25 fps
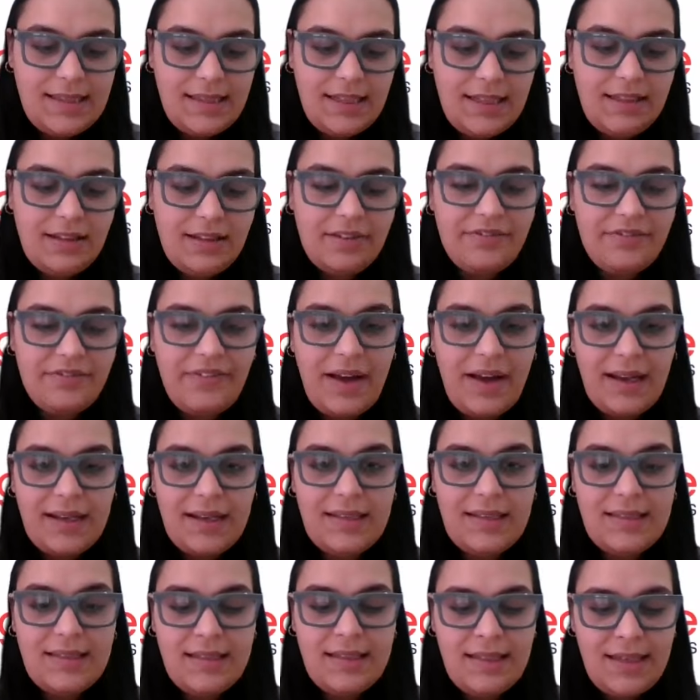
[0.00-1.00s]
senior
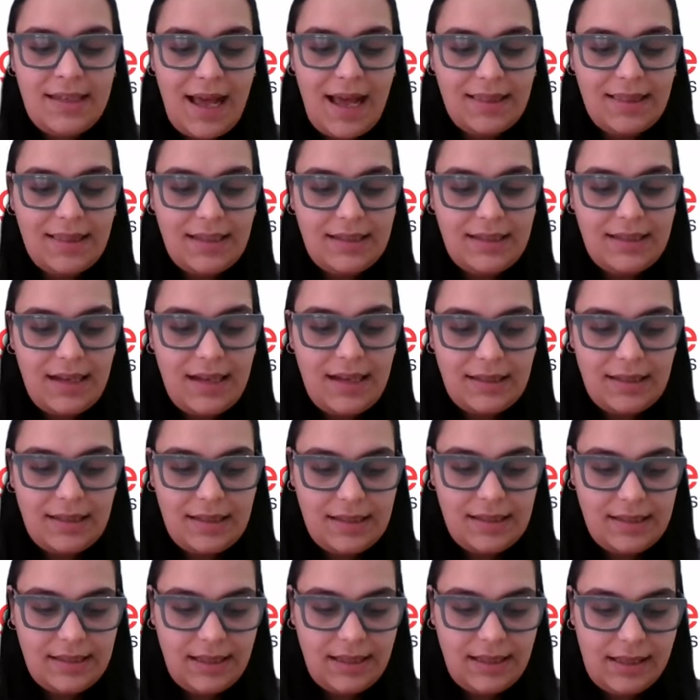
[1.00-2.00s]
faculty at the Tata
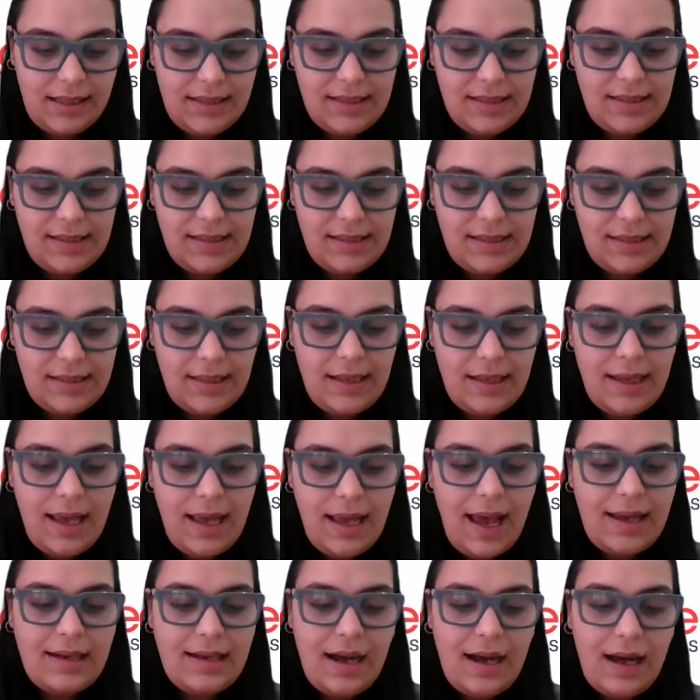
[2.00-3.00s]
Steels
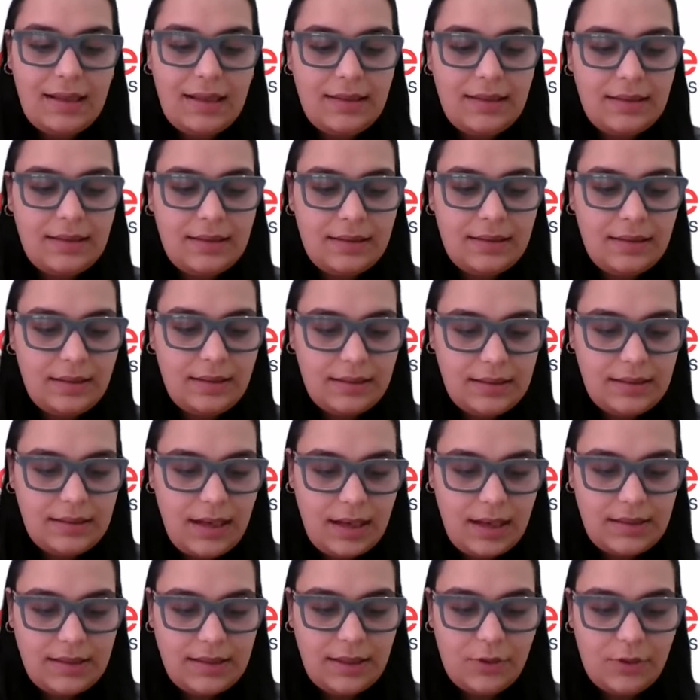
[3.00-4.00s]
and other
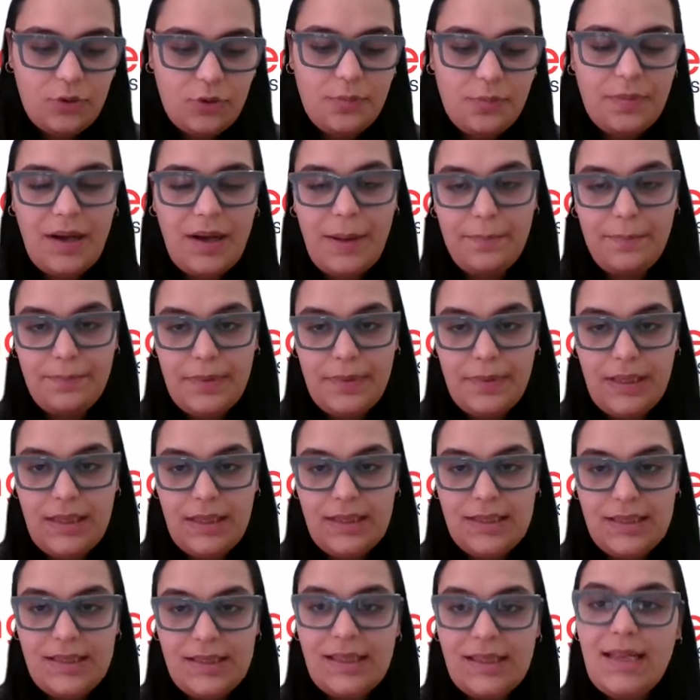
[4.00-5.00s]
Tata Group
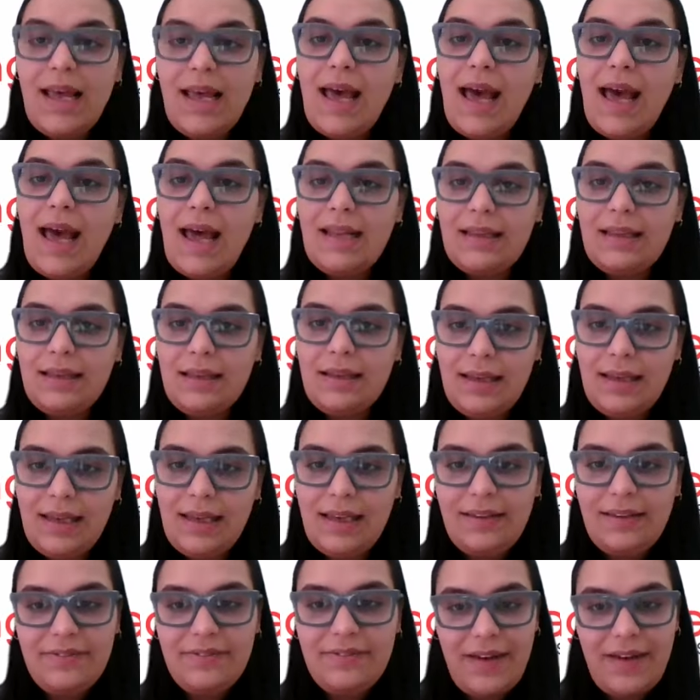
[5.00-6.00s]
companies. And
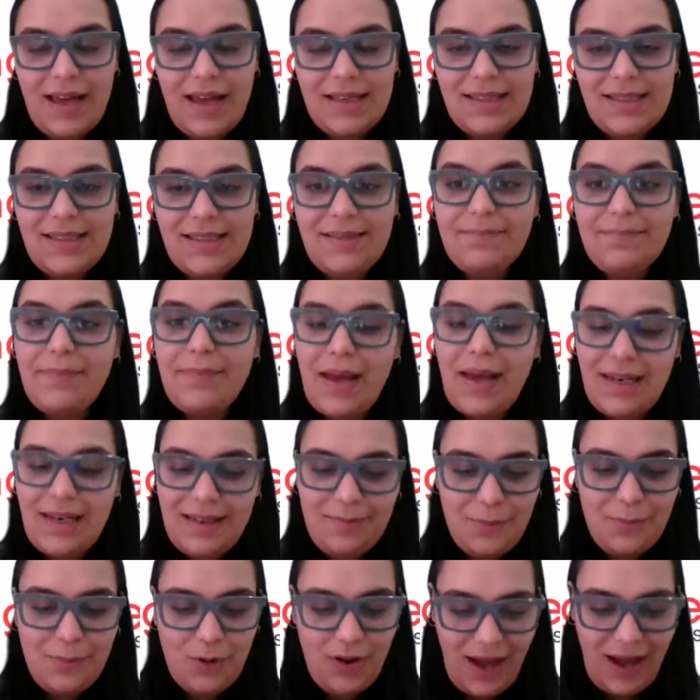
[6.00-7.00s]
he wears many
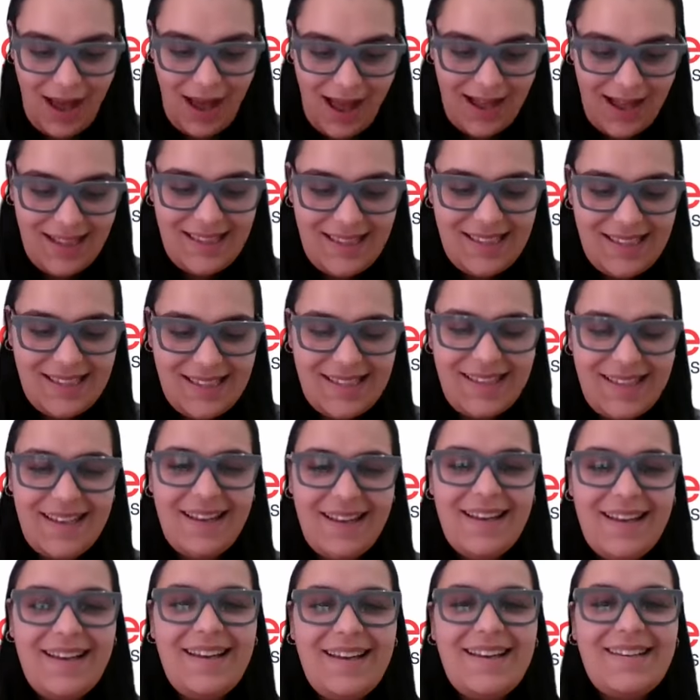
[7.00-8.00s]
more hats.
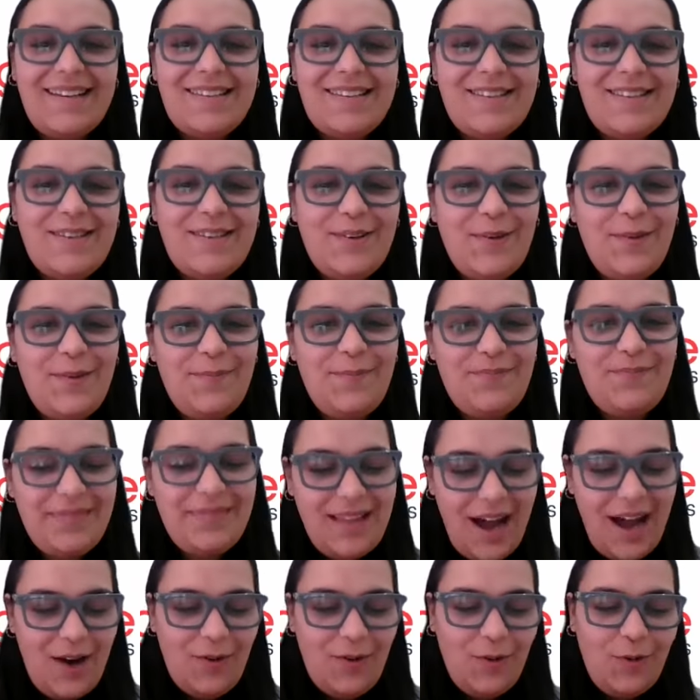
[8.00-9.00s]
So
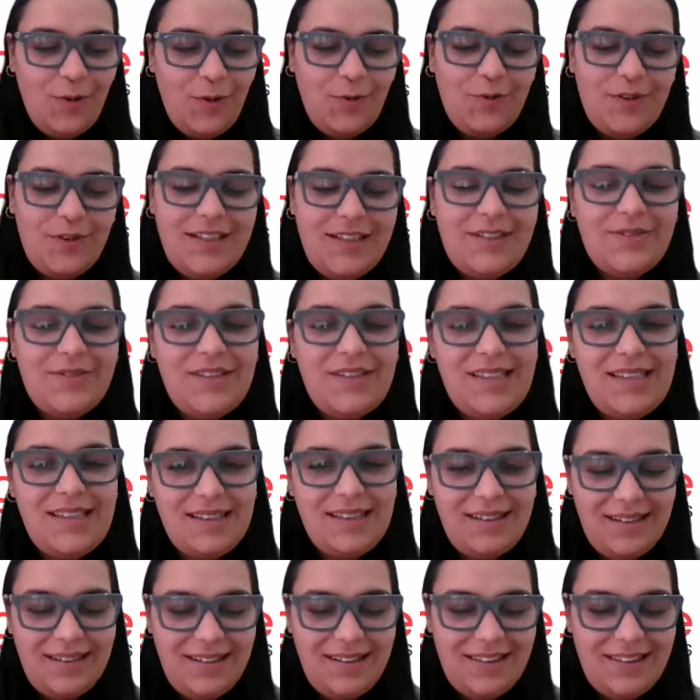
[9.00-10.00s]
now over to you,
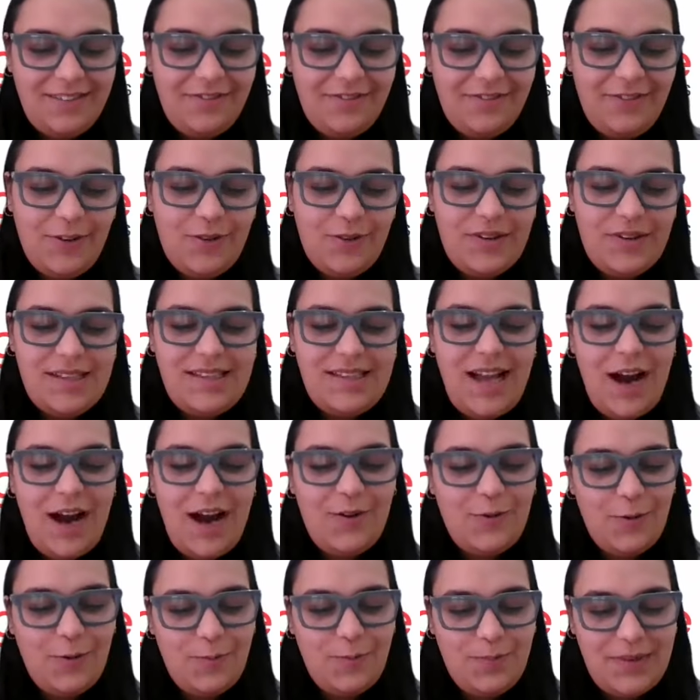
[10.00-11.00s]
sir. The floor is
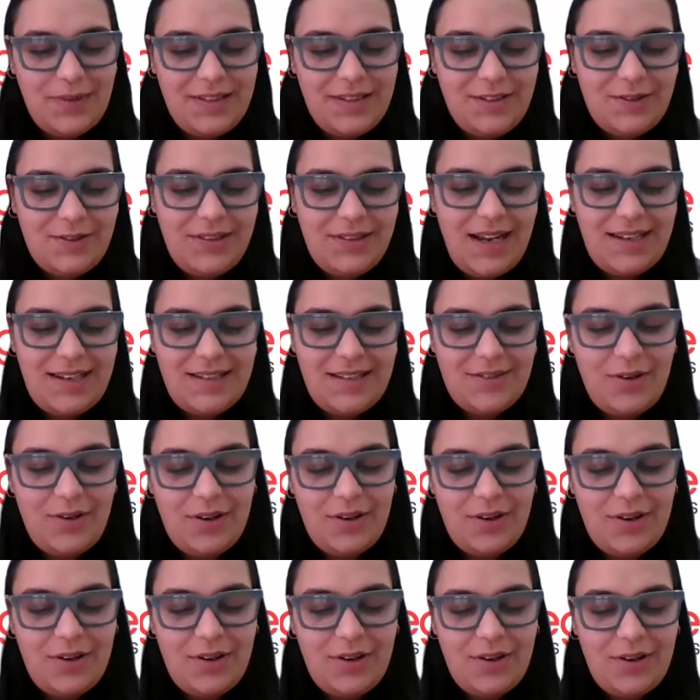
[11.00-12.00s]
now open to let our
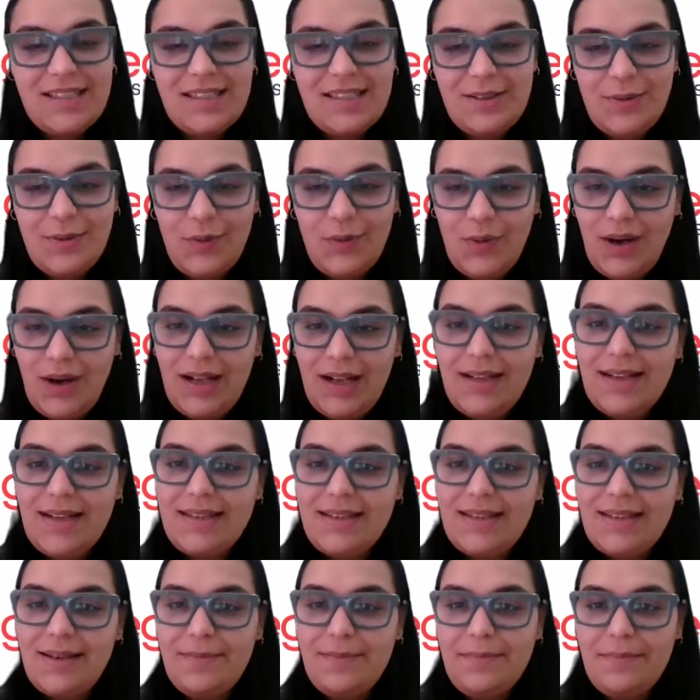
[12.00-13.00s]
audience know a
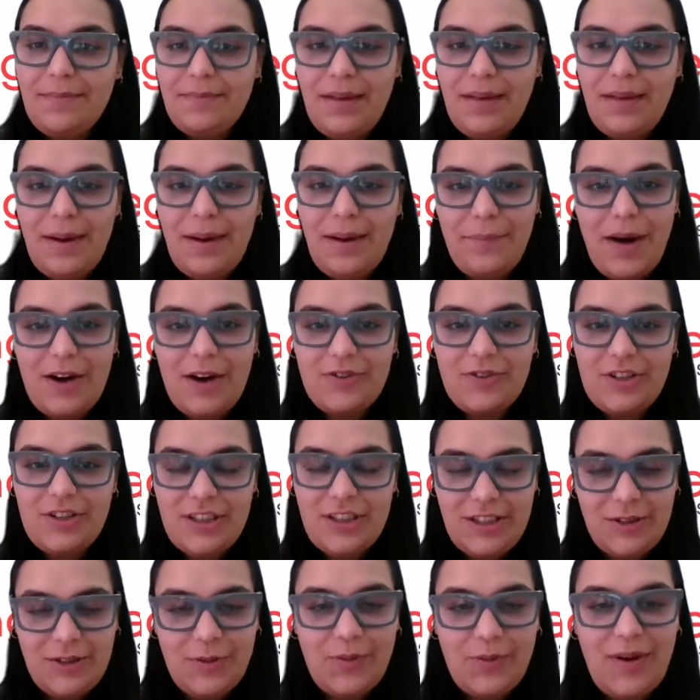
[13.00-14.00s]
little about
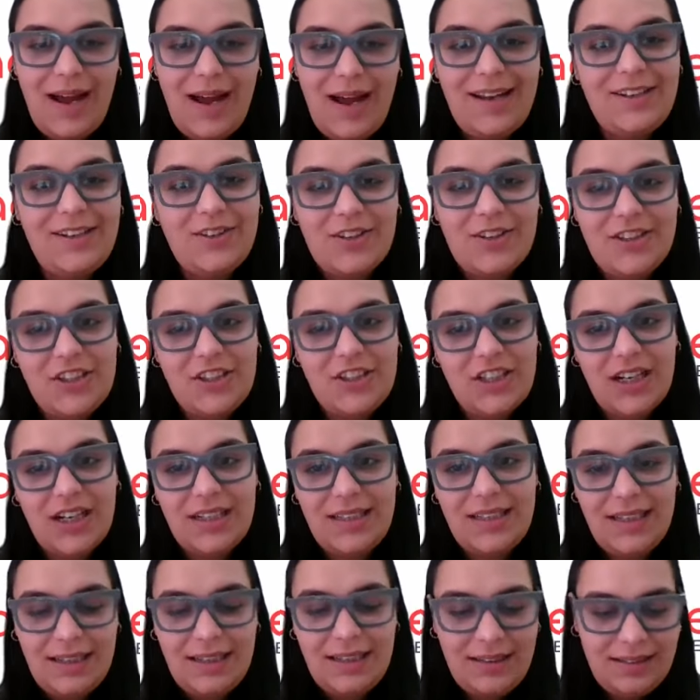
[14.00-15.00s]
you and your
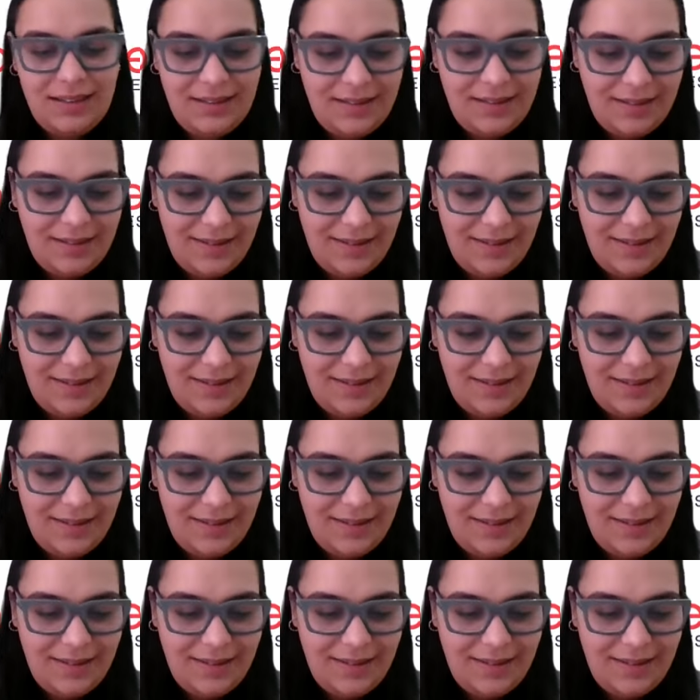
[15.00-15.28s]
journey.